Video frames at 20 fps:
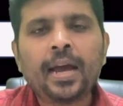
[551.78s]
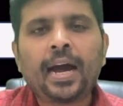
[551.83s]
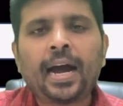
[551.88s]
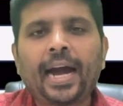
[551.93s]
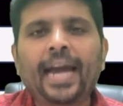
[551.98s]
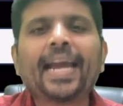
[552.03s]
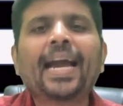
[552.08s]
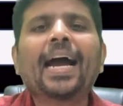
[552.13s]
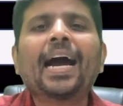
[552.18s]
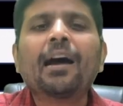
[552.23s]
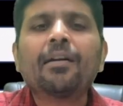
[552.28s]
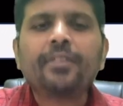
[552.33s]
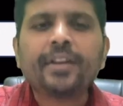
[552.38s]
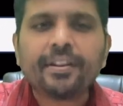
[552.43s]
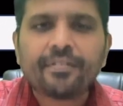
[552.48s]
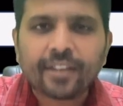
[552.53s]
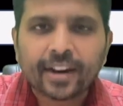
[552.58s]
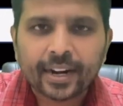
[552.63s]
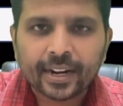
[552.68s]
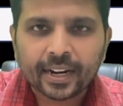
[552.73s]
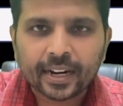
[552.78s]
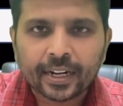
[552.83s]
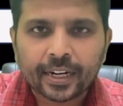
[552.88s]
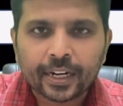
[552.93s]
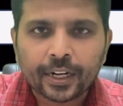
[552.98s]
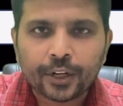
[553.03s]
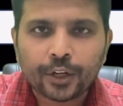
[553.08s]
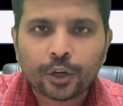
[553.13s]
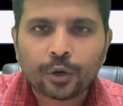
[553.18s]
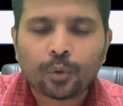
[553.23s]
I have divided
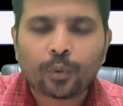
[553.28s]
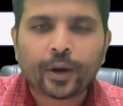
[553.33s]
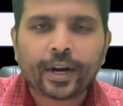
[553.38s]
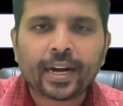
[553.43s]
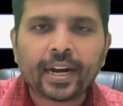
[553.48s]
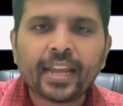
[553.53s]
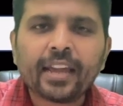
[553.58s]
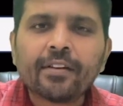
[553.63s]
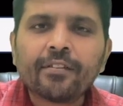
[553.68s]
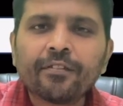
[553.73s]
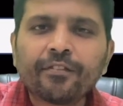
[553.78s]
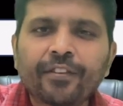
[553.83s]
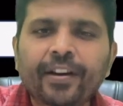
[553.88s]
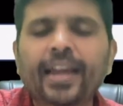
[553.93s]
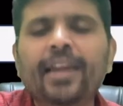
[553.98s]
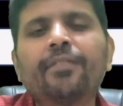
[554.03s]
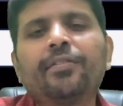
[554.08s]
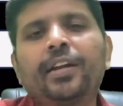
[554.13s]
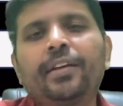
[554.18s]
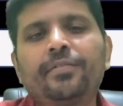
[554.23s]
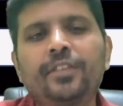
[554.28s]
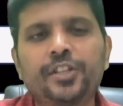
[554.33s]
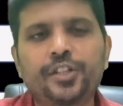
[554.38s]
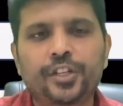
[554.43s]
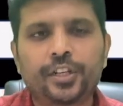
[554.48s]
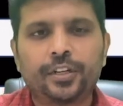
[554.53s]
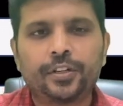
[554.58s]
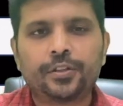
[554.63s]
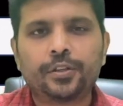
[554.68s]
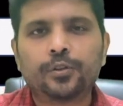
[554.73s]
into only 5
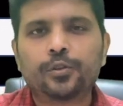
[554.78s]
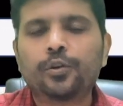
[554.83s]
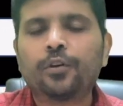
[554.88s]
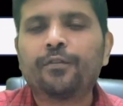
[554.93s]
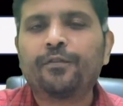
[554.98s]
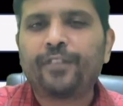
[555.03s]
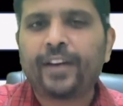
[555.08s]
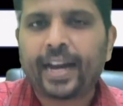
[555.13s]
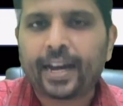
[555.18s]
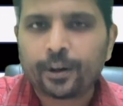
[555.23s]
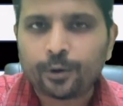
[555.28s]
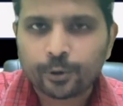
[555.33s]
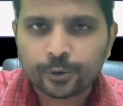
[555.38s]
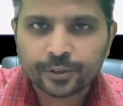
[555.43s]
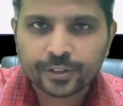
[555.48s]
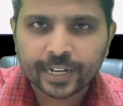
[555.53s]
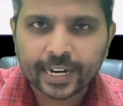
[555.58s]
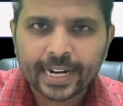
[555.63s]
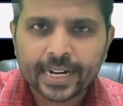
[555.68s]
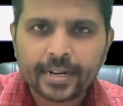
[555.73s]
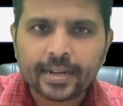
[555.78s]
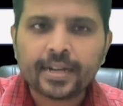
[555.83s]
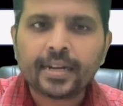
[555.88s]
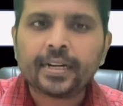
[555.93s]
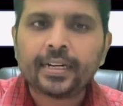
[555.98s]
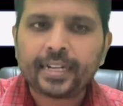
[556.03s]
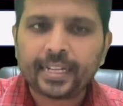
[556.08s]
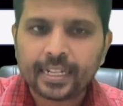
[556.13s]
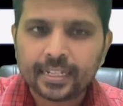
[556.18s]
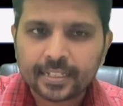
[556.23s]
divisions. So, phagocyte,
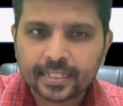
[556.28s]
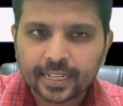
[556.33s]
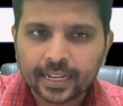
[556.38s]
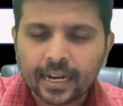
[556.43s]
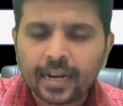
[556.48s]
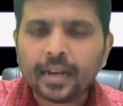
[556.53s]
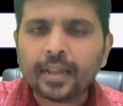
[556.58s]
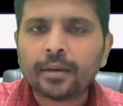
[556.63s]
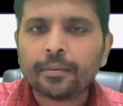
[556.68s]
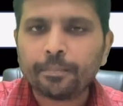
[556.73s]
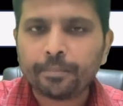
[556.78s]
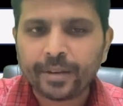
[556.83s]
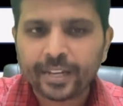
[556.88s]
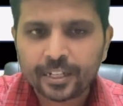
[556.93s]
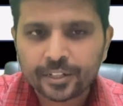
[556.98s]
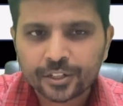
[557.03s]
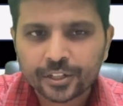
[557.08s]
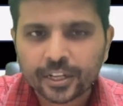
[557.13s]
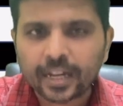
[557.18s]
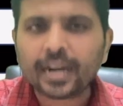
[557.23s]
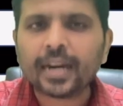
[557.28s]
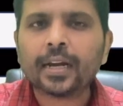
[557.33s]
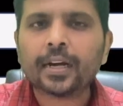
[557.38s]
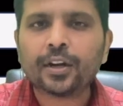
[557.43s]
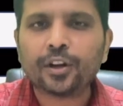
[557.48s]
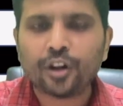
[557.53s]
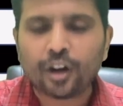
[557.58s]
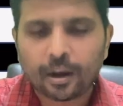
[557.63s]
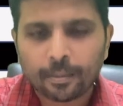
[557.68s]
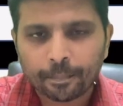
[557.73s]
T cell, B cell,
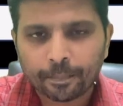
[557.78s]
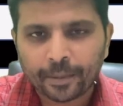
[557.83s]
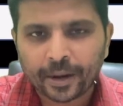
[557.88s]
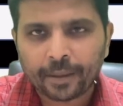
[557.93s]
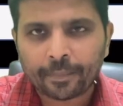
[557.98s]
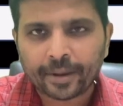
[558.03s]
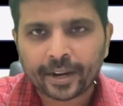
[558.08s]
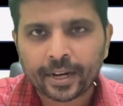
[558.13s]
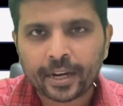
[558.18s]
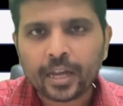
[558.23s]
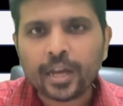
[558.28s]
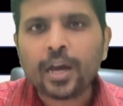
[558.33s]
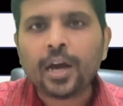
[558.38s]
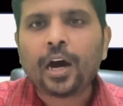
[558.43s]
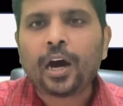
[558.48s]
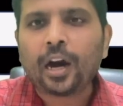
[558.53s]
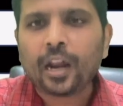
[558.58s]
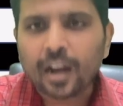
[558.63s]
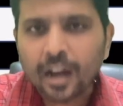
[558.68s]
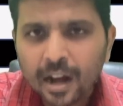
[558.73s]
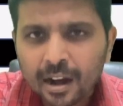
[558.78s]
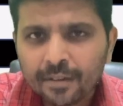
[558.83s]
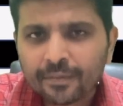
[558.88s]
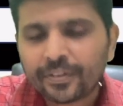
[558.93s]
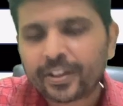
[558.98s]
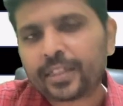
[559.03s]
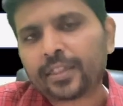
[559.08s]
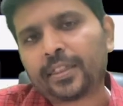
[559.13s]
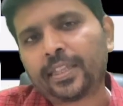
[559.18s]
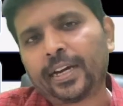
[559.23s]
complement. Along
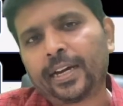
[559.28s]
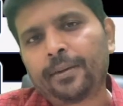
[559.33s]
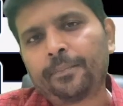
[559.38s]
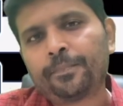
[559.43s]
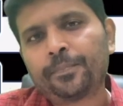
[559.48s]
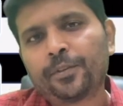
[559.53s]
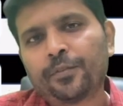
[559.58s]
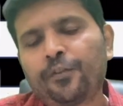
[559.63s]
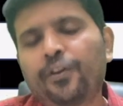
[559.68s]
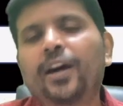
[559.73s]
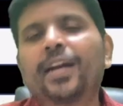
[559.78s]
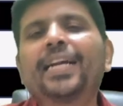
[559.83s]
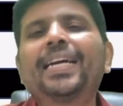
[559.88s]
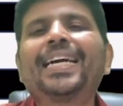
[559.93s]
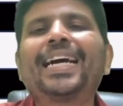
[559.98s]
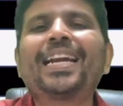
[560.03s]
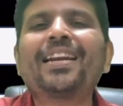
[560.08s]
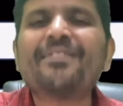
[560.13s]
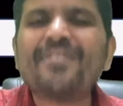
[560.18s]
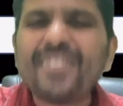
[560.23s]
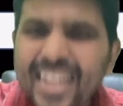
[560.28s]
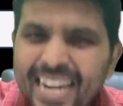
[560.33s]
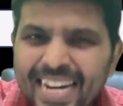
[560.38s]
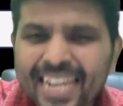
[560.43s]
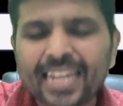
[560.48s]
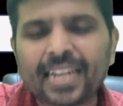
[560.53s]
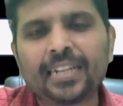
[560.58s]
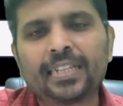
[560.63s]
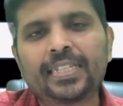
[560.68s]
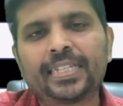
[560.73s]
with that, for
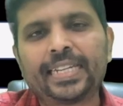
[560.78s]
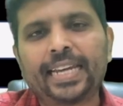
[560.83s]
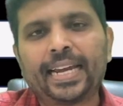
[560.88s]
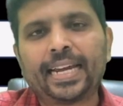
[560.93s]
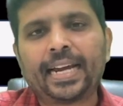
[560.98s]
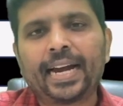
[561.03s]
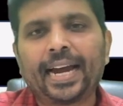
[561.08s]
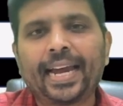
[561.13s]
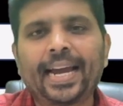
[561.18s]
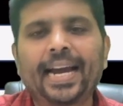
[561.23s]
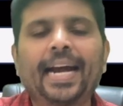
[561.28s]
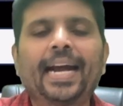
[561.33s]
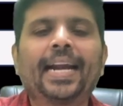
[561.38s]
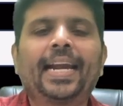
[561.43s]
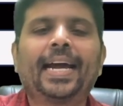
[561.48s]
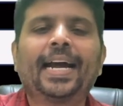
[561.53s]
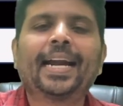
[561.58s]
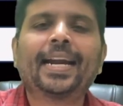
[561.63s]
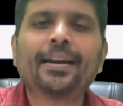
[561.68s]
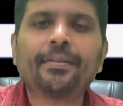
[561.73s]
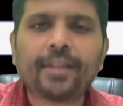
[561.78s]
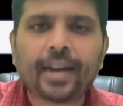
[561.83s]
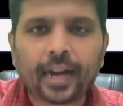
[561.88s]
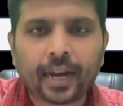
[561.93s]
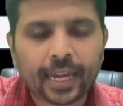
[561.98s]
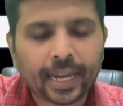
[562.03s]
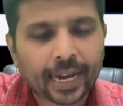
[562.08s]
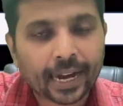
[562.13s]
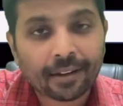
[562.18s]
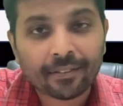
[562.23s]
convenience sake, I
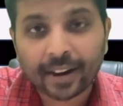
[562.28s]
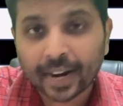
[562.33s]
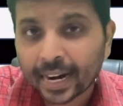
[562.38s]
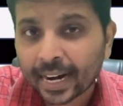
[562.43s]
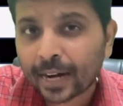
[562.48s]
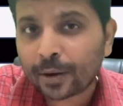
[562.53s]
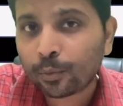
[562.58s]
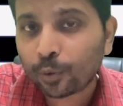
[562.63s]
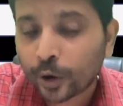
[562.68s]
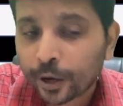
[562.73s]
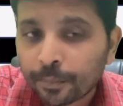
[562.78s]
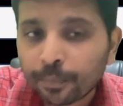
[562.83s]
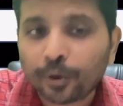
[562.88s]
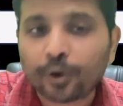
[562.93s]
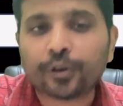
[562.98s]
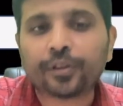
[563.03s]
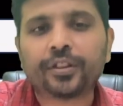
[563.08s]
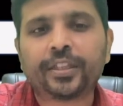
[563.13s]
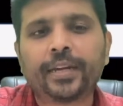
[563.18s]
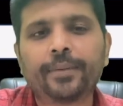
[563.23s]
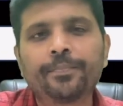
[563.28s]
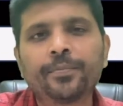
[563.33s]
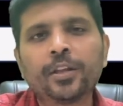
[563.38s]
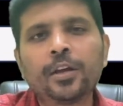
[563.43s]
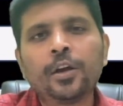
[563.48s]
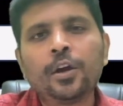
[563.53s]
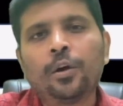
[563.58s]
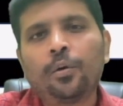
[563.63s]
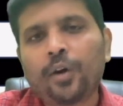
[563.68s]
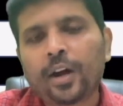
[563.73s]
have added one more thing.
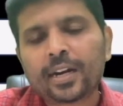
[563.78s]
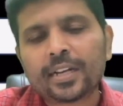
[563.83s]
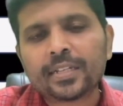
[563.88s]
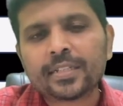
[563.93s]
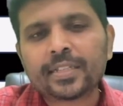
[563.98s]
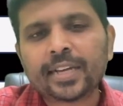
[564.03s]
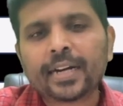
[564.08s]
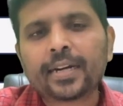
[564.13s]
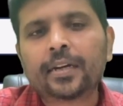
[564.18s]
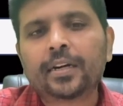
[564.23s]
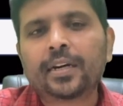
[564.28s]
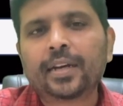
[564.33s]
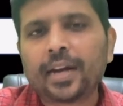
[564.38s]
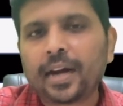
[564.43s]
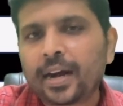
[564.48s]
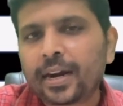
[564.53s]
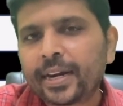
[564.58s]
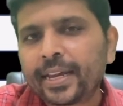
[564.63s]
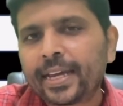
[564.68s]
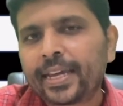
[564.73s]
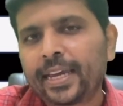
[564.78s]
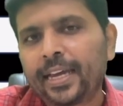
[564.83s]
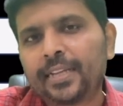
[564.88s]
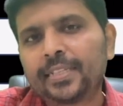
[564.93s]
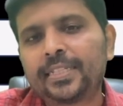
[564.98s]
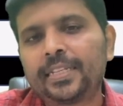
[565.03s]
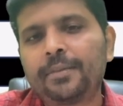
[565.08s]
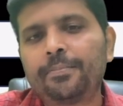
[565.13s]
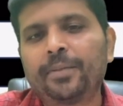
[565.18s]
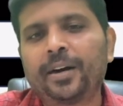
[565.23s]
What is that? Chronic
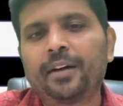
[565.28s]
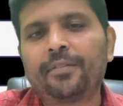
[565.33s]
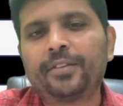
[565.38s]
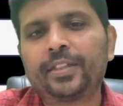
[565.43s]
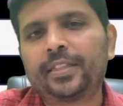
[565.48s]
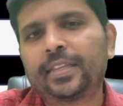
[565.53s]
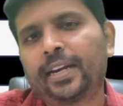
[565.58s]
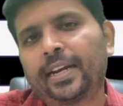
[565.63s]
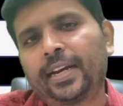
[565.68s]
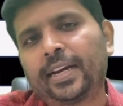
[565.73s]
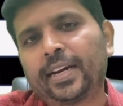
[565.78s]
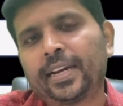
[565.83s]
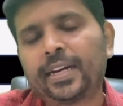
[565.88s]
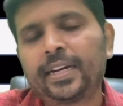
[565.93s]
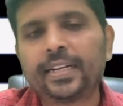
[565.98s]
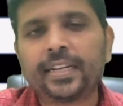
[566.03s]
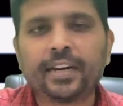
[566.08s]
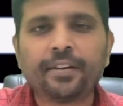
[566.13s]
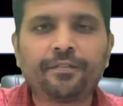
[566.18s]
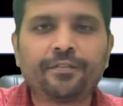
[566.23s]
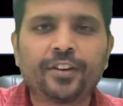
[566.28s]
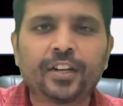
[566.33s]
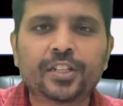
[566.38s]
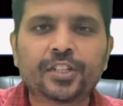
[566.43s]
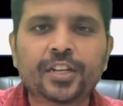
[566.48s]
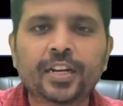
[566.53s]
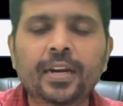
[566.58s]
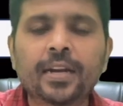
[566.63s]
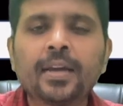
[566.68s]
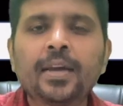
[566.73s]
eczema with recurrent
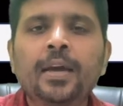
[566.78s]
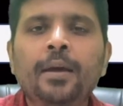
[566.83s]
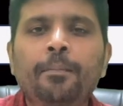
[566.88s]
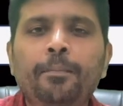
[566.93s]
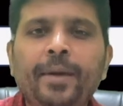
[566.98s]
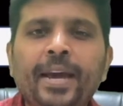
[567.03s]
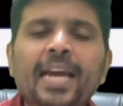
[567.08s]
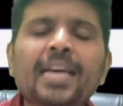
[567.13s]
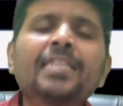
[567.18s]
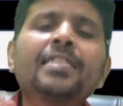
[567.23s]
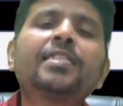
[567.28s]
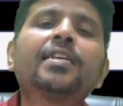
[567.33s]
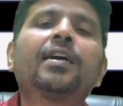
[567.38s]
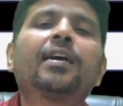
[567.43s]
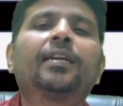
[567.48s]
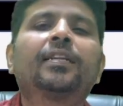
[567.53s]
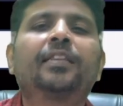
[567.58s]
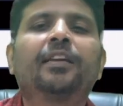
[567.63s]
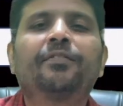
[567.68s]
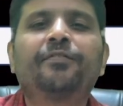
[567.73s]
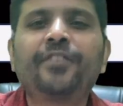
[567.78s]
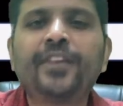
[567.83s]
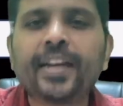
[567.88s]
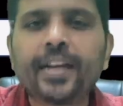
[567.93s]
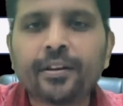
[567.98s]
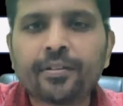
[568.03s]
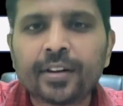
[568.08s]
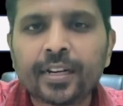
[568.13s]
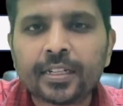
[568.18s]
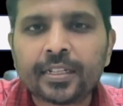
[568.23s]
infection based on the
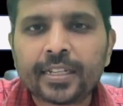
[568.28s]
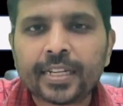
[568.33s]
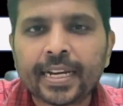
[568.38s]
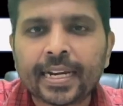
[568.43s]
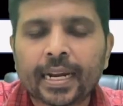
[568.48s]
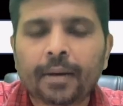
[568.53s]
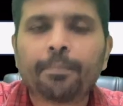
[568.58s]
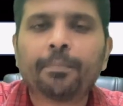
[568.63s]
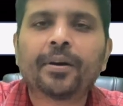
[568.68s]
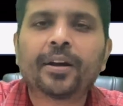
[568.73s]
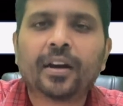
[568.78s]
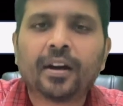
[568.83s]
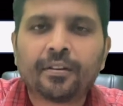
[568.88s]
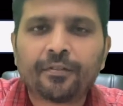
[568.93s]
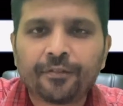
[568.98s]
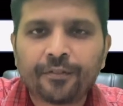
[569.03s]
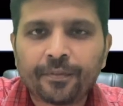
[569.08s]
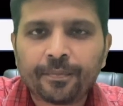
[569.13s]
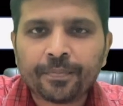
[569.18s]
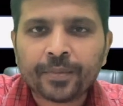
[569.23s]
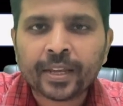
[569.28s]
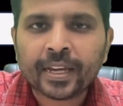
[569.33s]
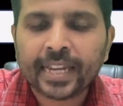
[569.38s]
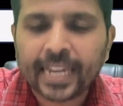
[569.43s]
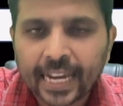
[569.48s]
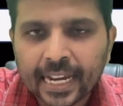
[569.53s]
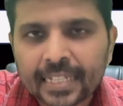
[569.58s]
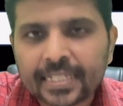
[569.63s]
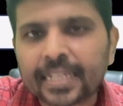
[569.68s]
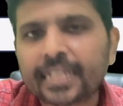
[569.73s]
frequency number of
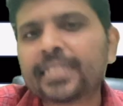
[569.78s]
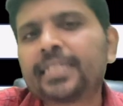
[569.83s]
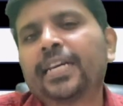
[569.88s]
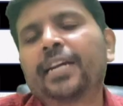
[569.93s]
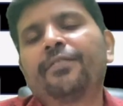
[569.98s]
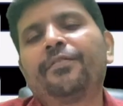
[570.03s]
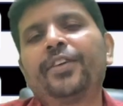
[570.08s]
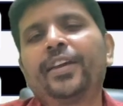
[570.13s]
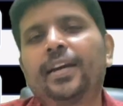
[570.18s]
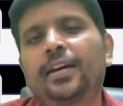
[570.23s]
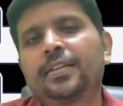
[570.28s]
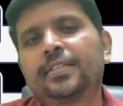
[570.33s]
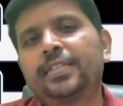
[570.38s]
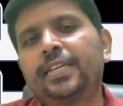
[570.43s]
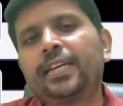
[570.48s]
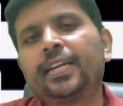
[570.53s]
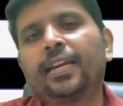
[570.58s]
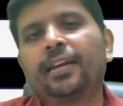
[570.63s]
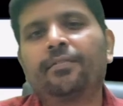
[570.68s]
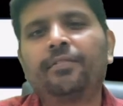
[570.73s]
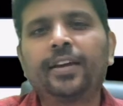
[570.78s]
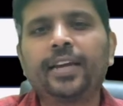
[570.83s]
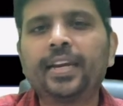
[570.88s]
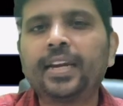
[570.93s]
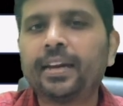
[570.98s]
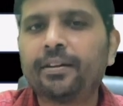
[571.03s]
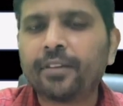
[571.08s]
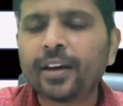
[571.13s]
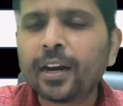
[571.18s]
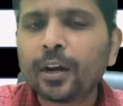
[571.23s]
cases that we are seeing
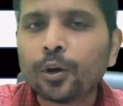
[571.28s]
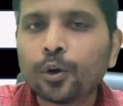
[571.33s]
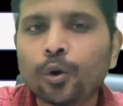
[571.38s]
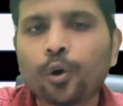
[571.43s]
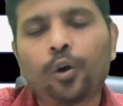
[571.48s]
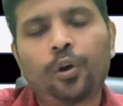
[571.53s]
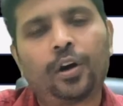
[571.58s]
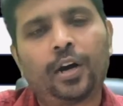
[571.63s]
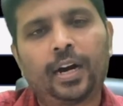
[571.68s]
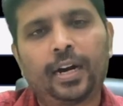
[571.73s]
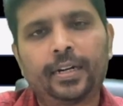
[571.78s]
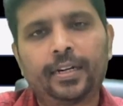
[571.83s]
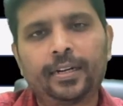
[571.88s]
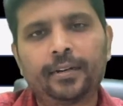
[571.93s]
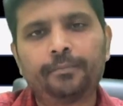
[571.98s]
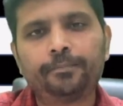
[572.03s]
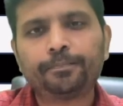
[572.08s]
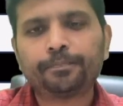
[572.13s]
in our cohort.